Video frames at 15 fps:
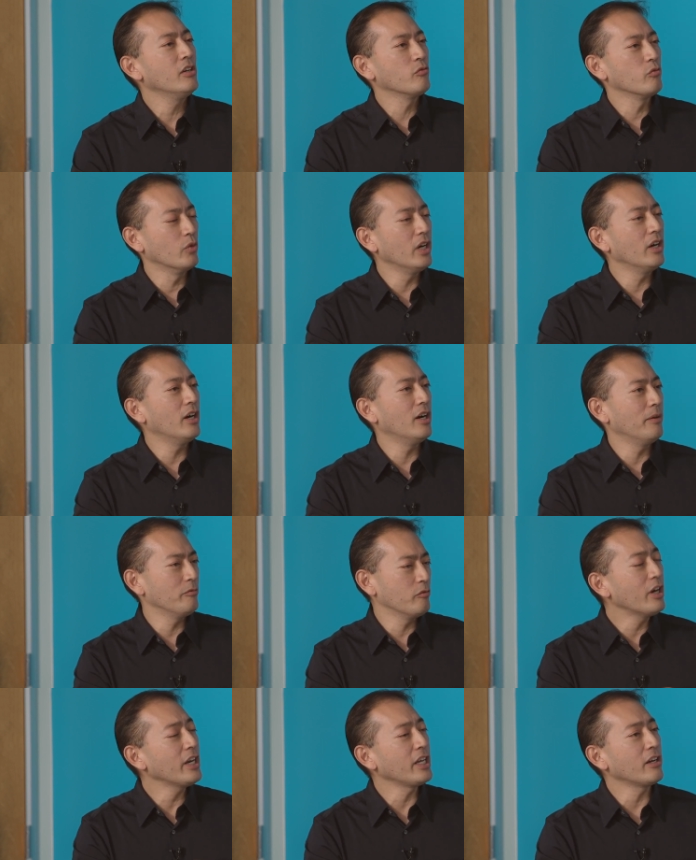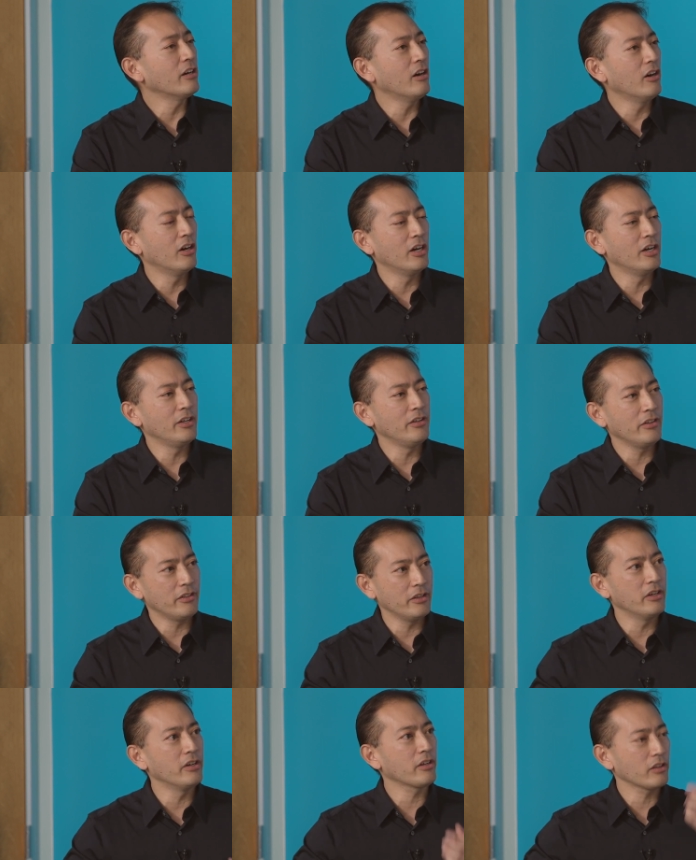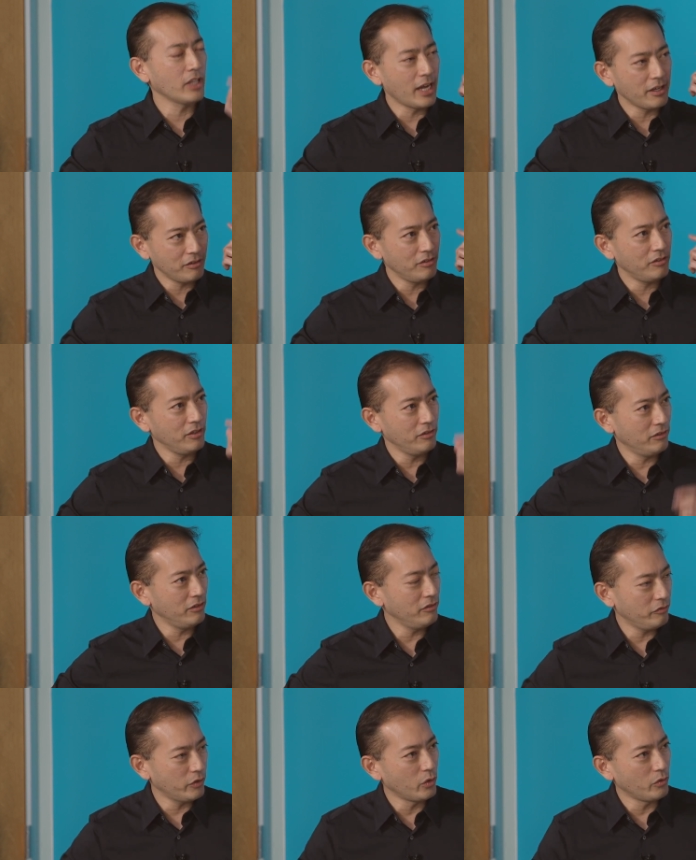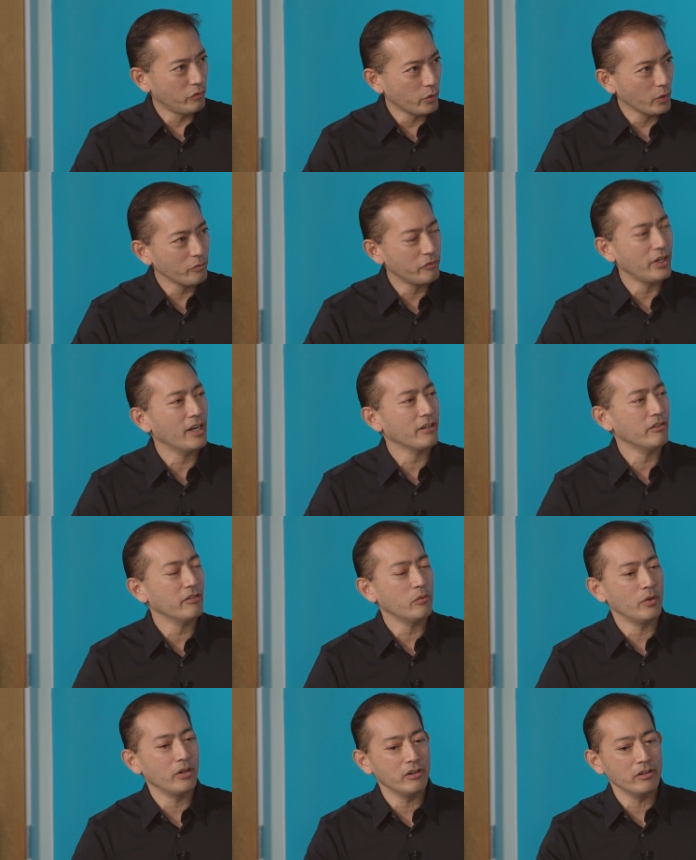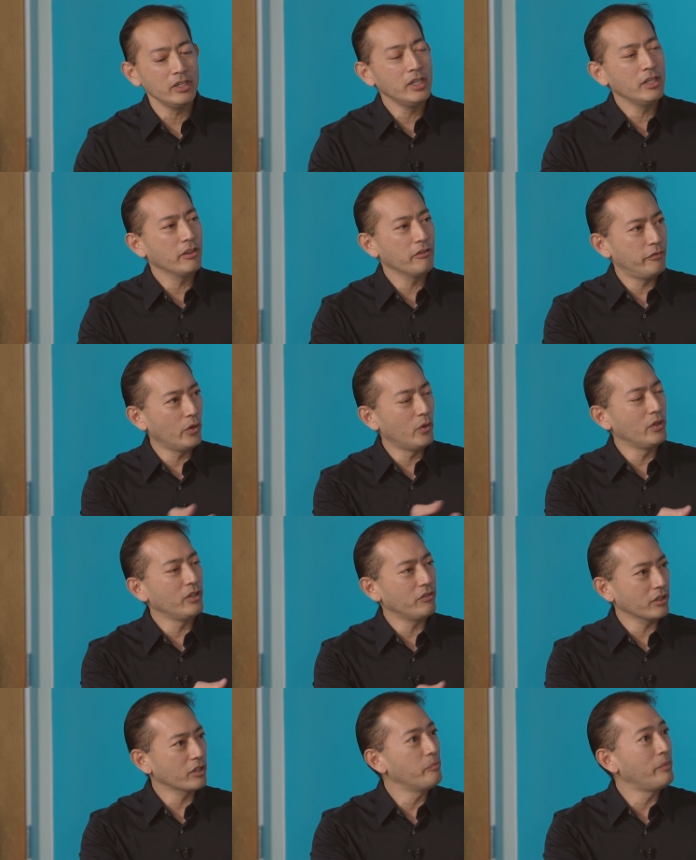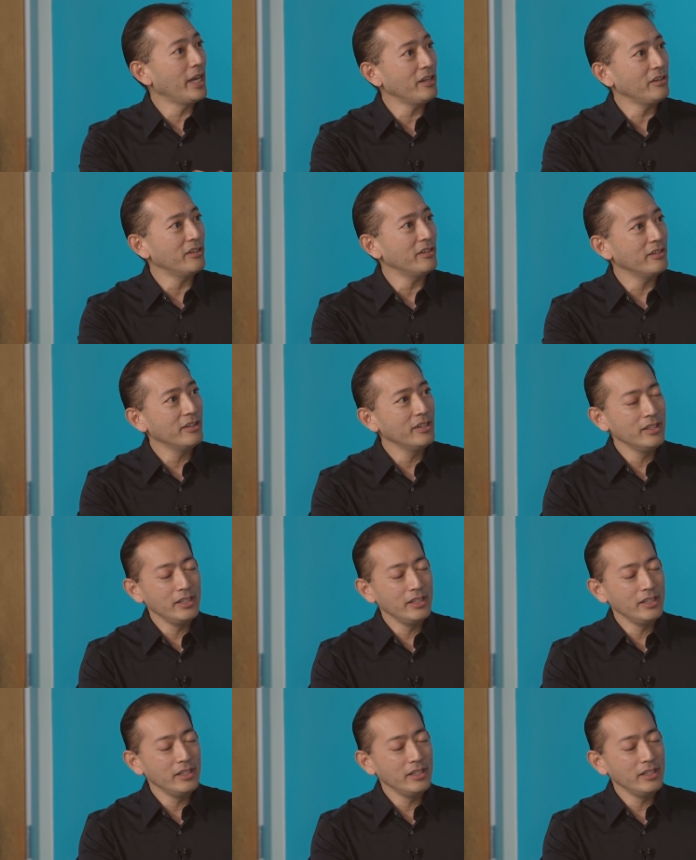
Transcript: ru- um, running on the glasses and phone form factor, where the phone is a companion